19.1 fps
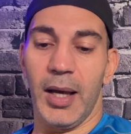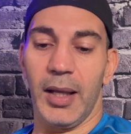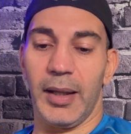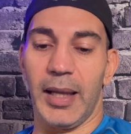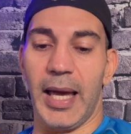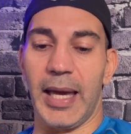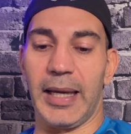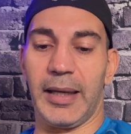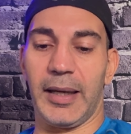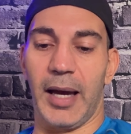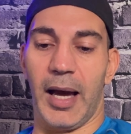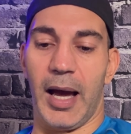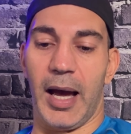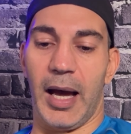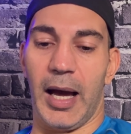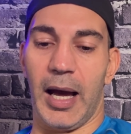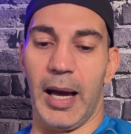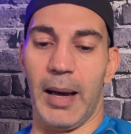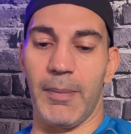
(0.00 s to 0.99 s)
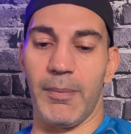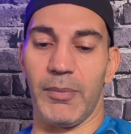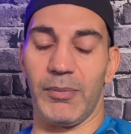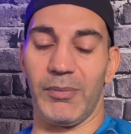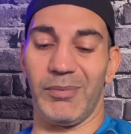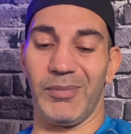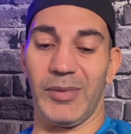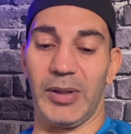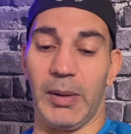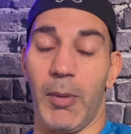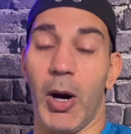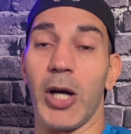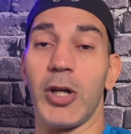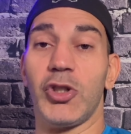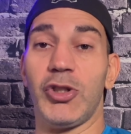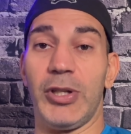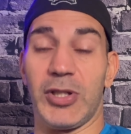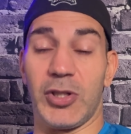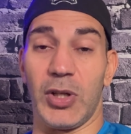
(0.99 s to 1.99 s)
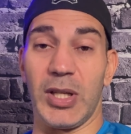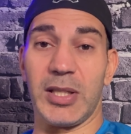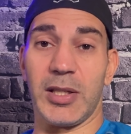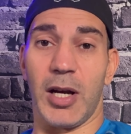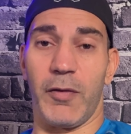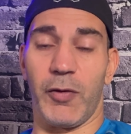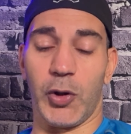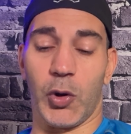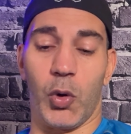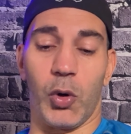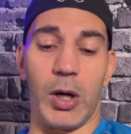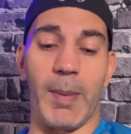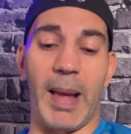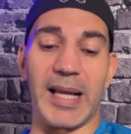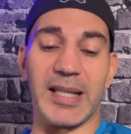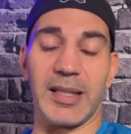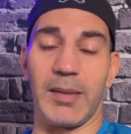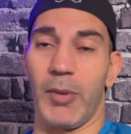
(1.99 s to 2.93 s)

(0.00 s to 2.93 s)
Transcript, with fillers: Like Lamar. So let's start with quarterbacks.